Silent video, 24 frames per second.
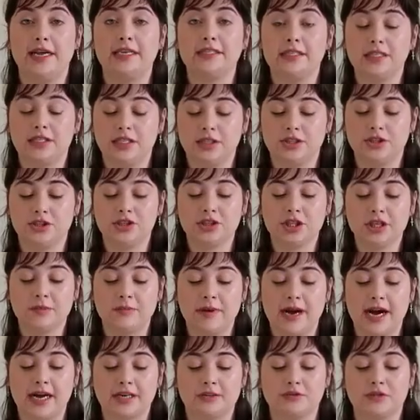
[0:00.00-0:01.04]
institutionally
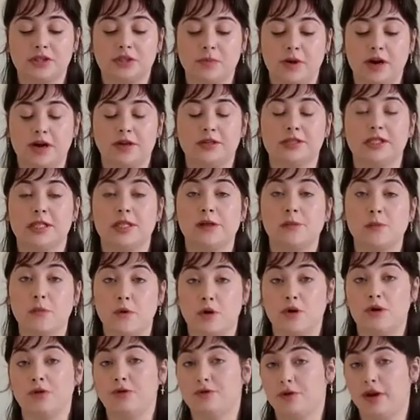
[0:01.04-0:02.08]
backed response to the
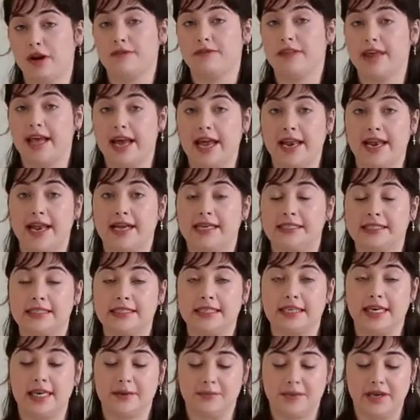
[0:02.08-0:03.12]
moral threat of the
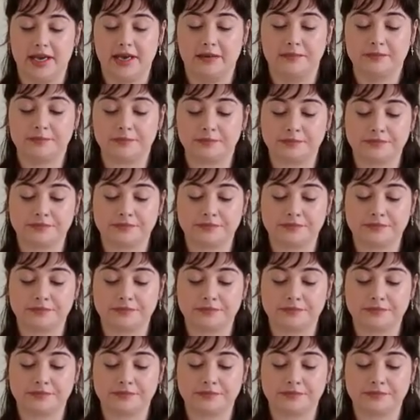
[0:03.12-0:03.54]
NSDAP.